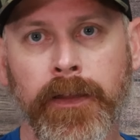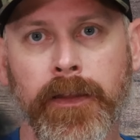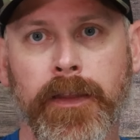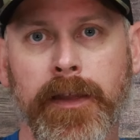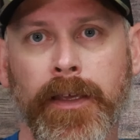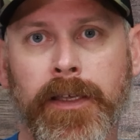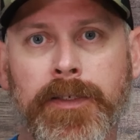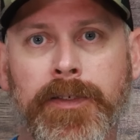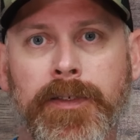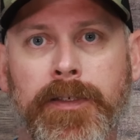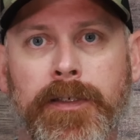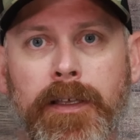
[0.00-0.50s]

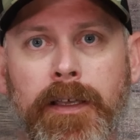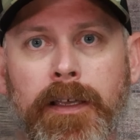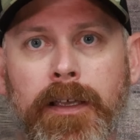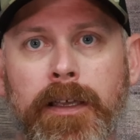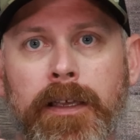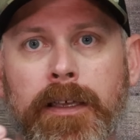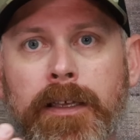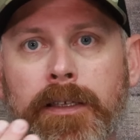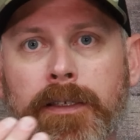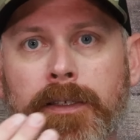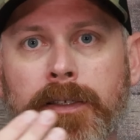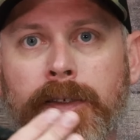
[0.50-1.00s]
This
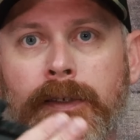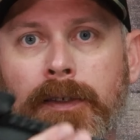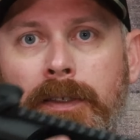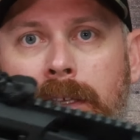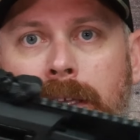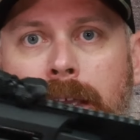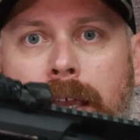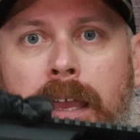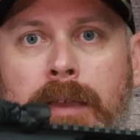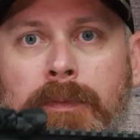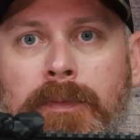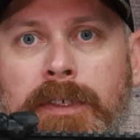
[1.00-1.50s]
is
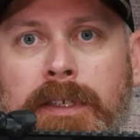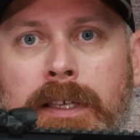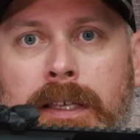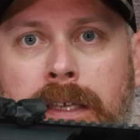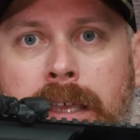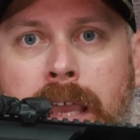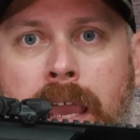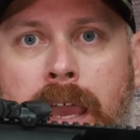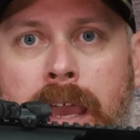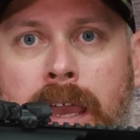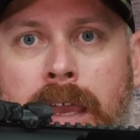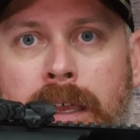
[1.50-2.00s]
the
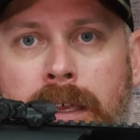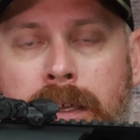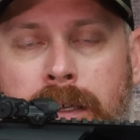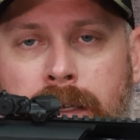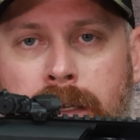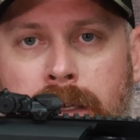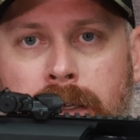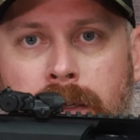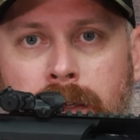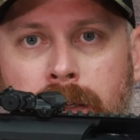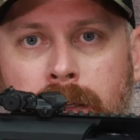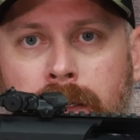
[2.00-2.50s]
MCK
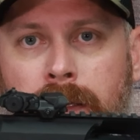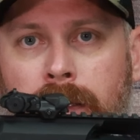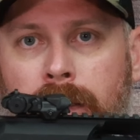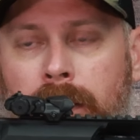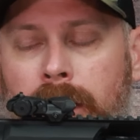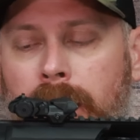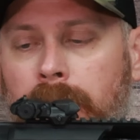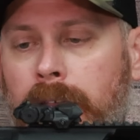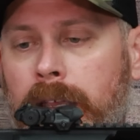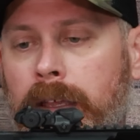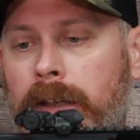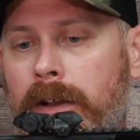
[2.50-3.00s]

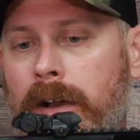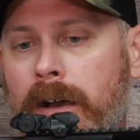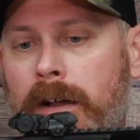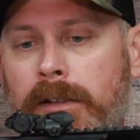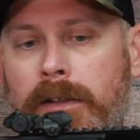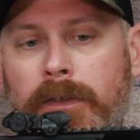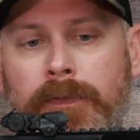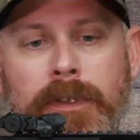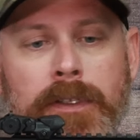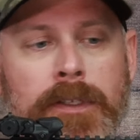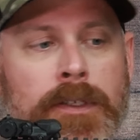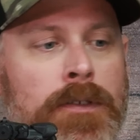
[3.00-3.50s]
in
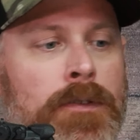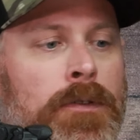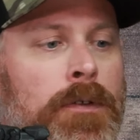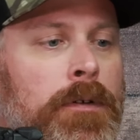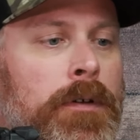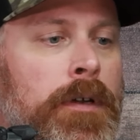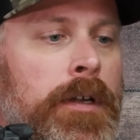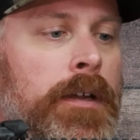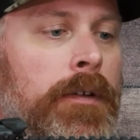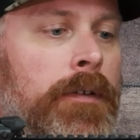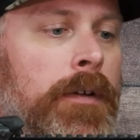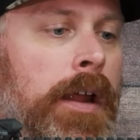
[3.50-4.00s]
all of its
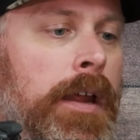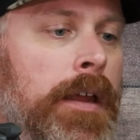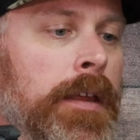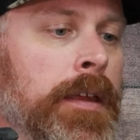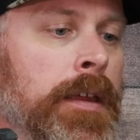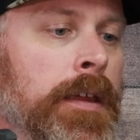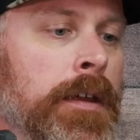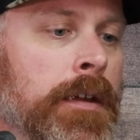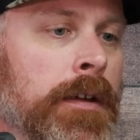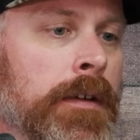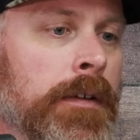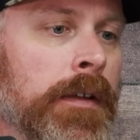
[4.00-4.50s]
glory right
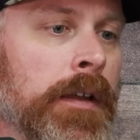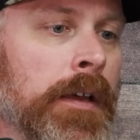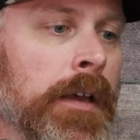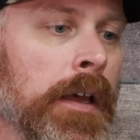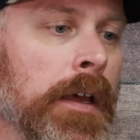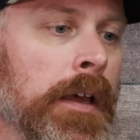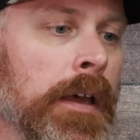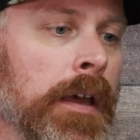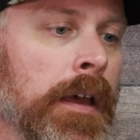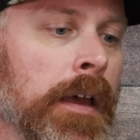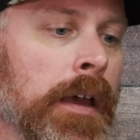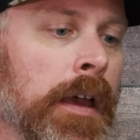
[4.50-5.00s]
here.
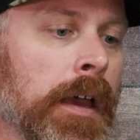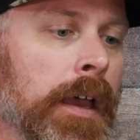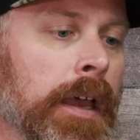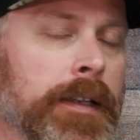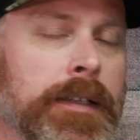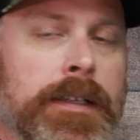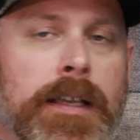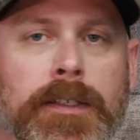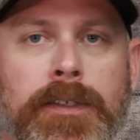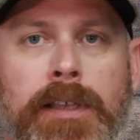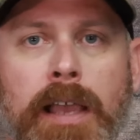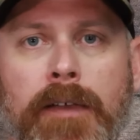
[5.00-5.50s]

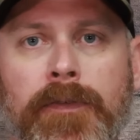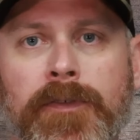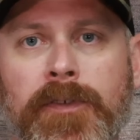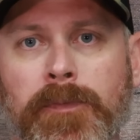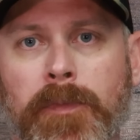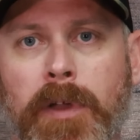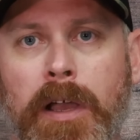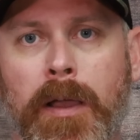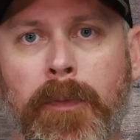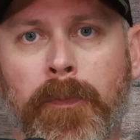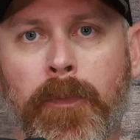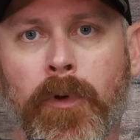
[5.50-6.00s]
It does have
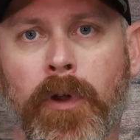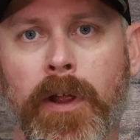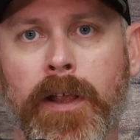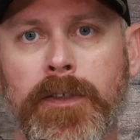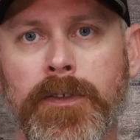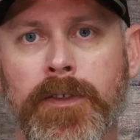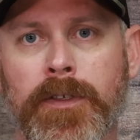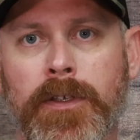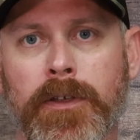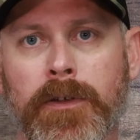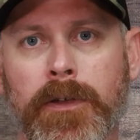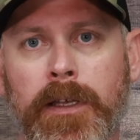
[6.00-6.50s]
some
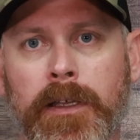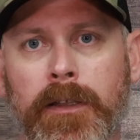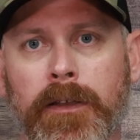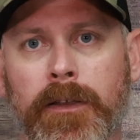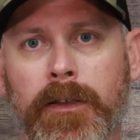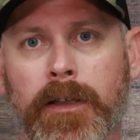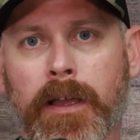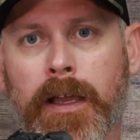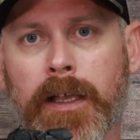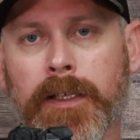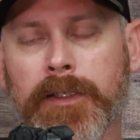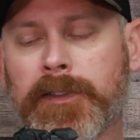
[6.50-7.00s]
upgrades to
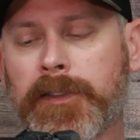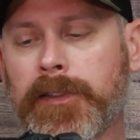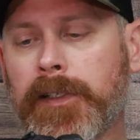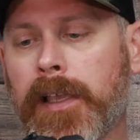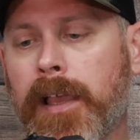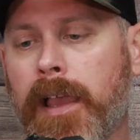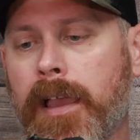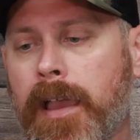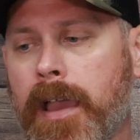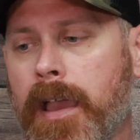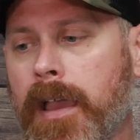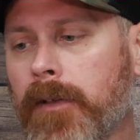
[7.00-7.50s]
it.
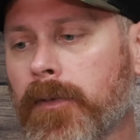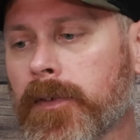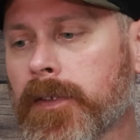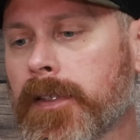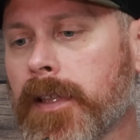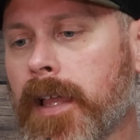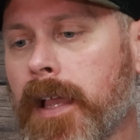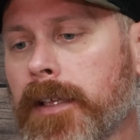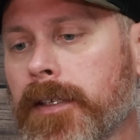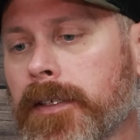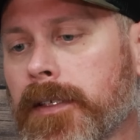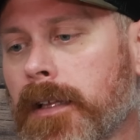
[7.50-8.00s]
CAA was
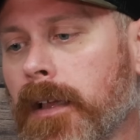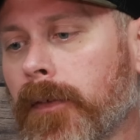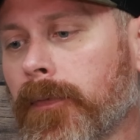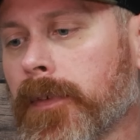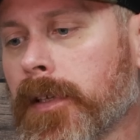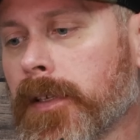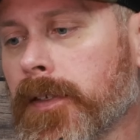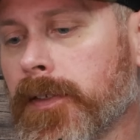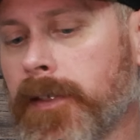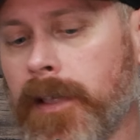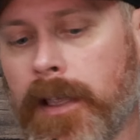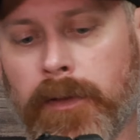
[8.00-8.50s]
nice enough
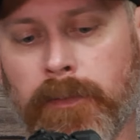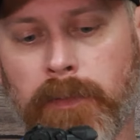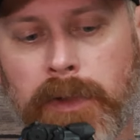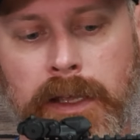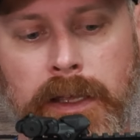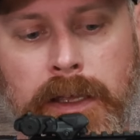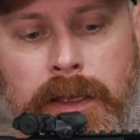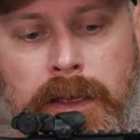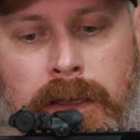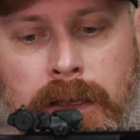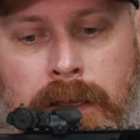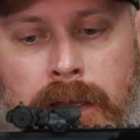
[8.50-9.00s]
to send
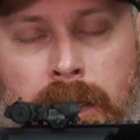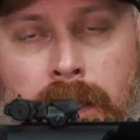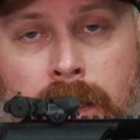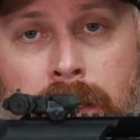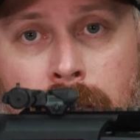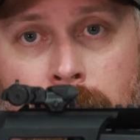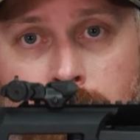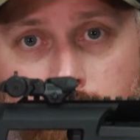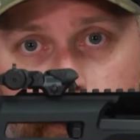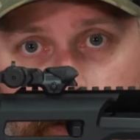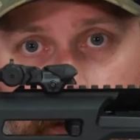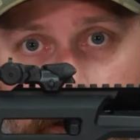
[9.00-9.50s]
me
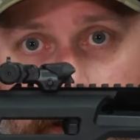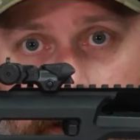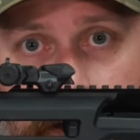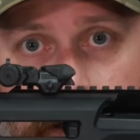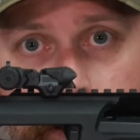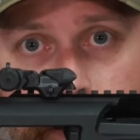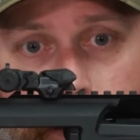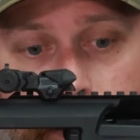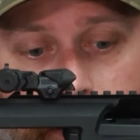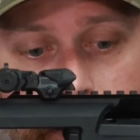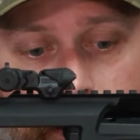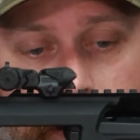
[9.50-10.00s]

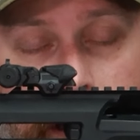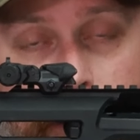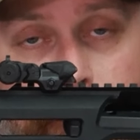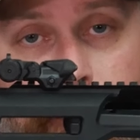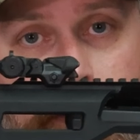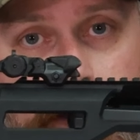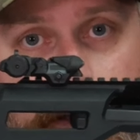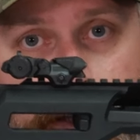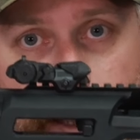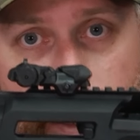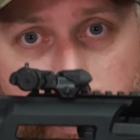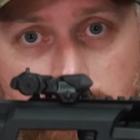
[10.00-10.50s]
the
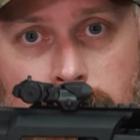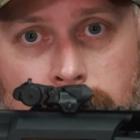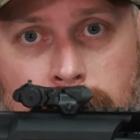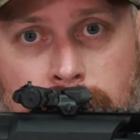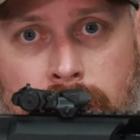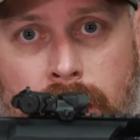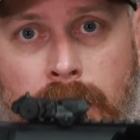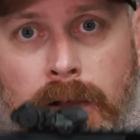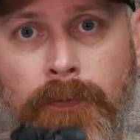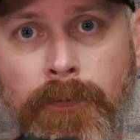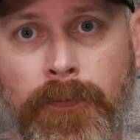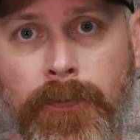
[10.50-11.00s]
MCK
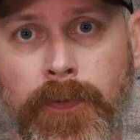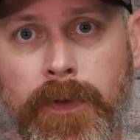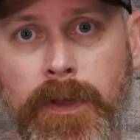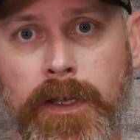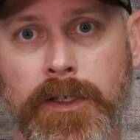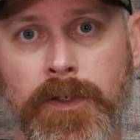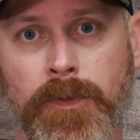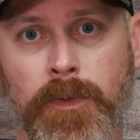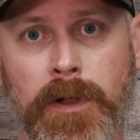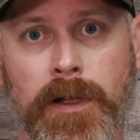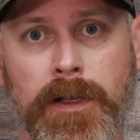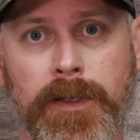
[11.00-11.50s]
itself,
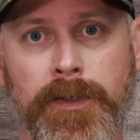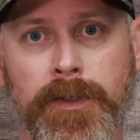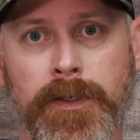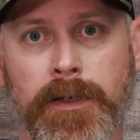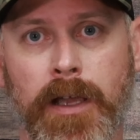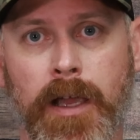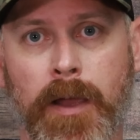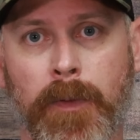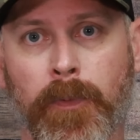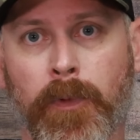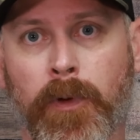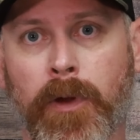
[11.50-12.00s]
as well as
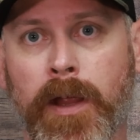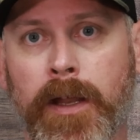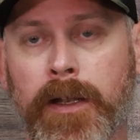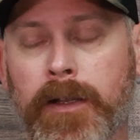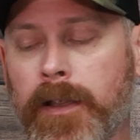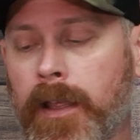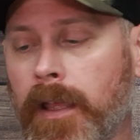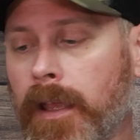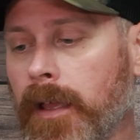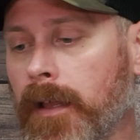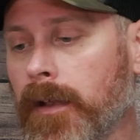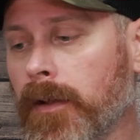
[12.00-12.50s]
an
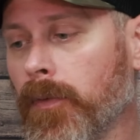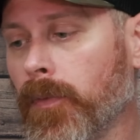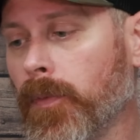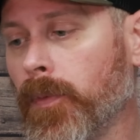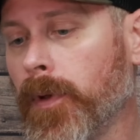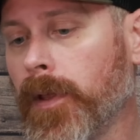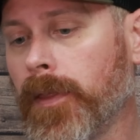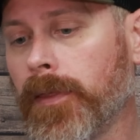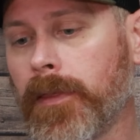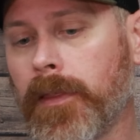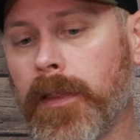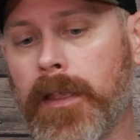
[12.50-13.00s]
upgrade kit
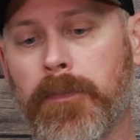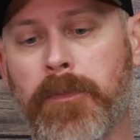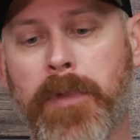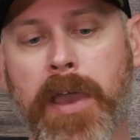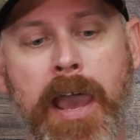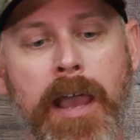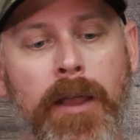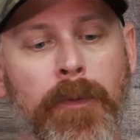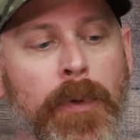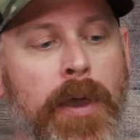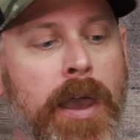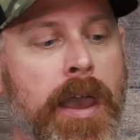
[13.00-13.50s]
with the
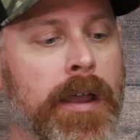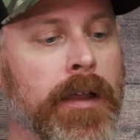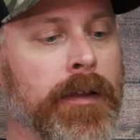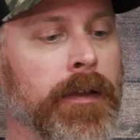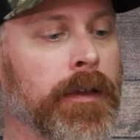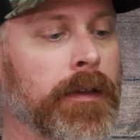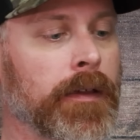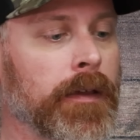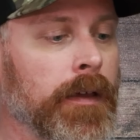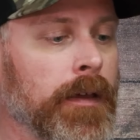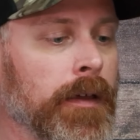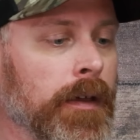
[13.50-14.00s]
backpack
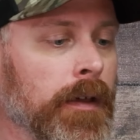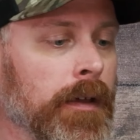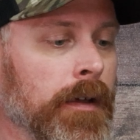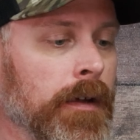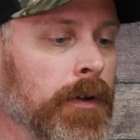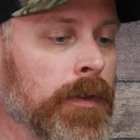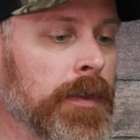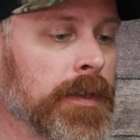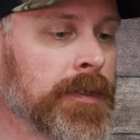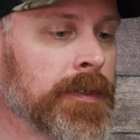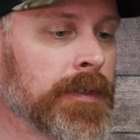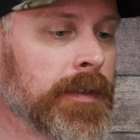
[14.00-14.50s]

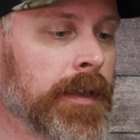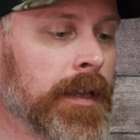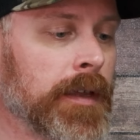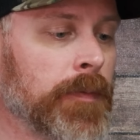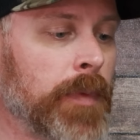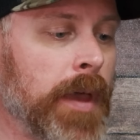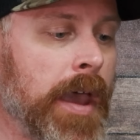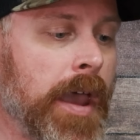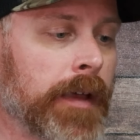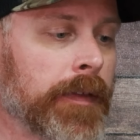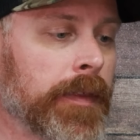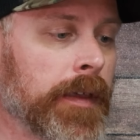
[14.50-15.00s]
or the sling
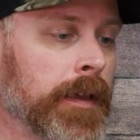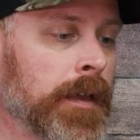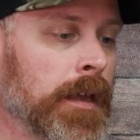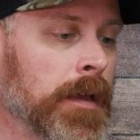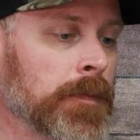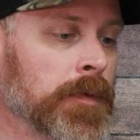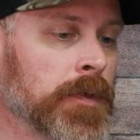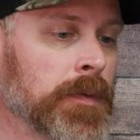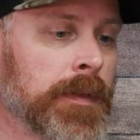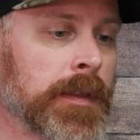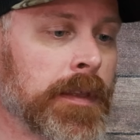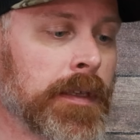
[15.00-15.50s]
bag that
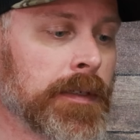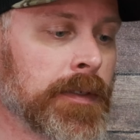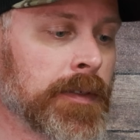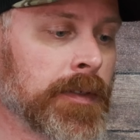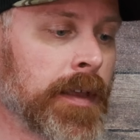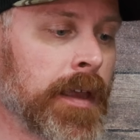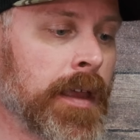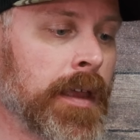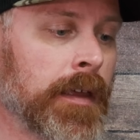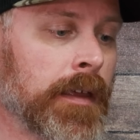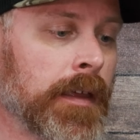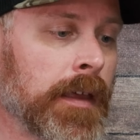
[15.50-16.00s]
comes with this
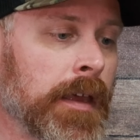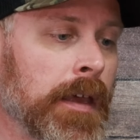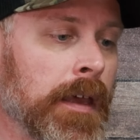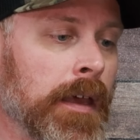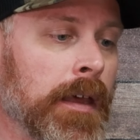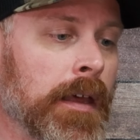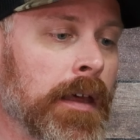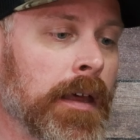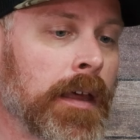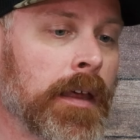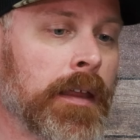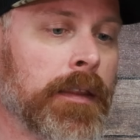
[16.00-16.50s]
thing.
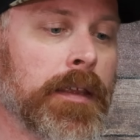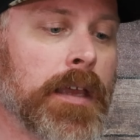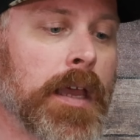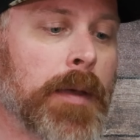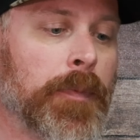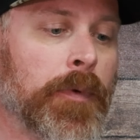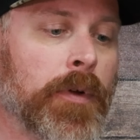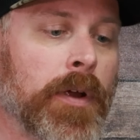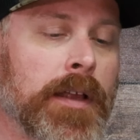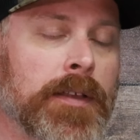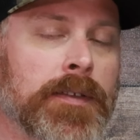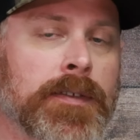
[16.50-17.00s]
The
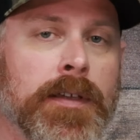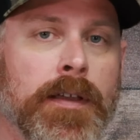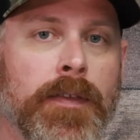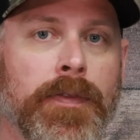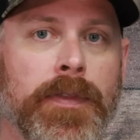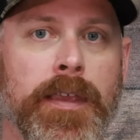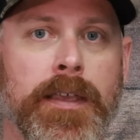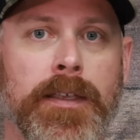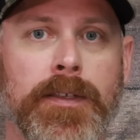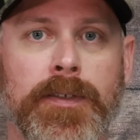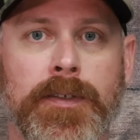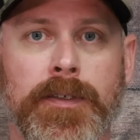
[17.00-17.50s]
upgrades
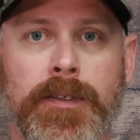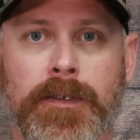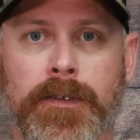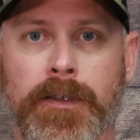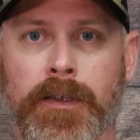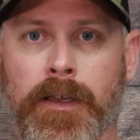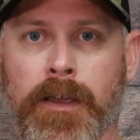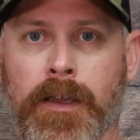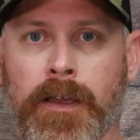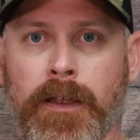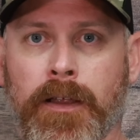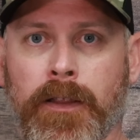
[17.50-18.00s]
on this,
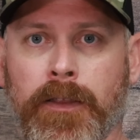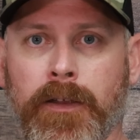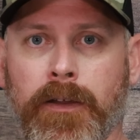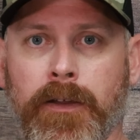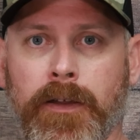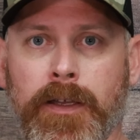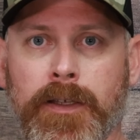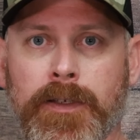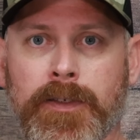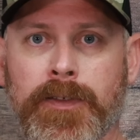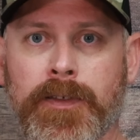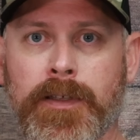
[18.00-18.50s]
there
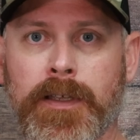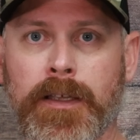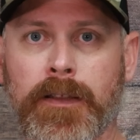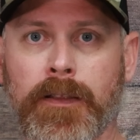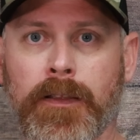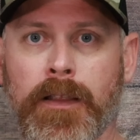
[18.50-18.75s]
is the